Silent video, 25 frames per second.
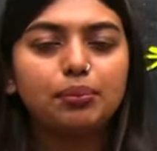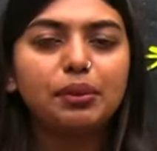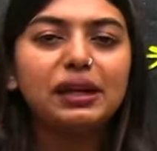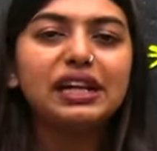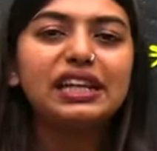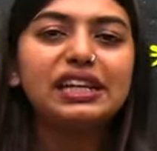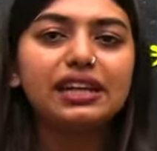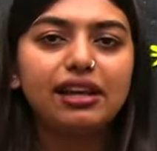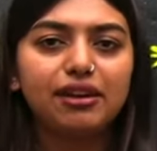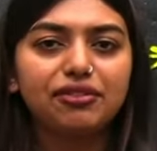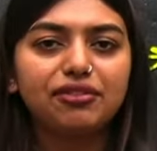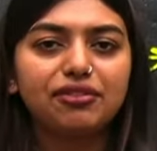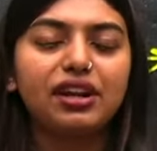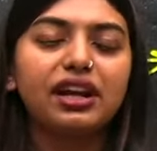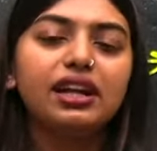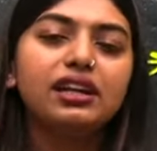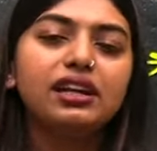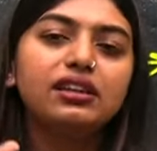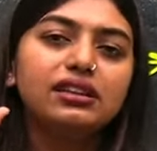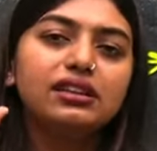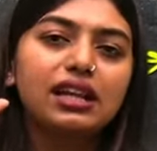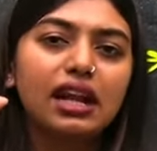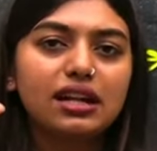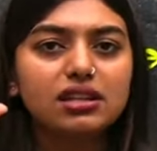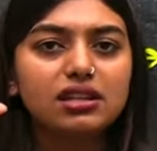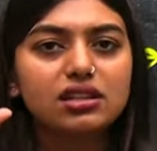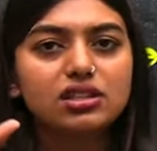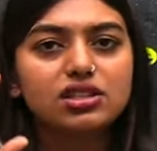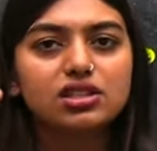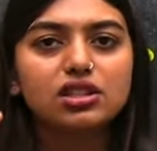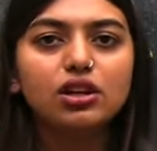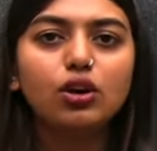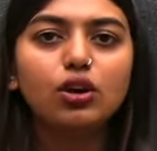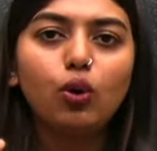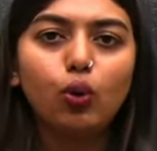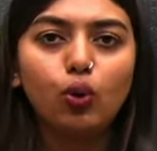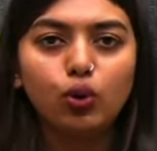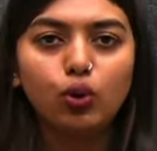PDF, right, that is
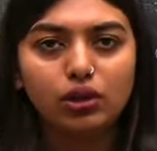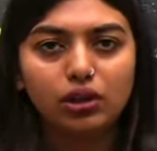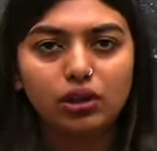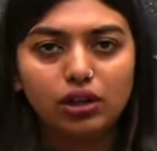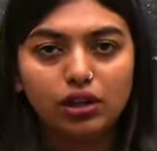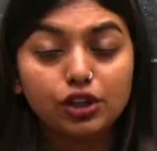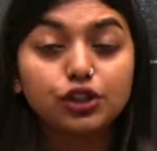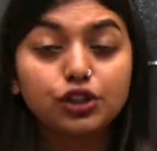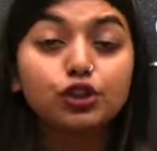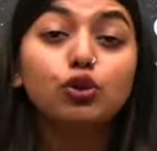the old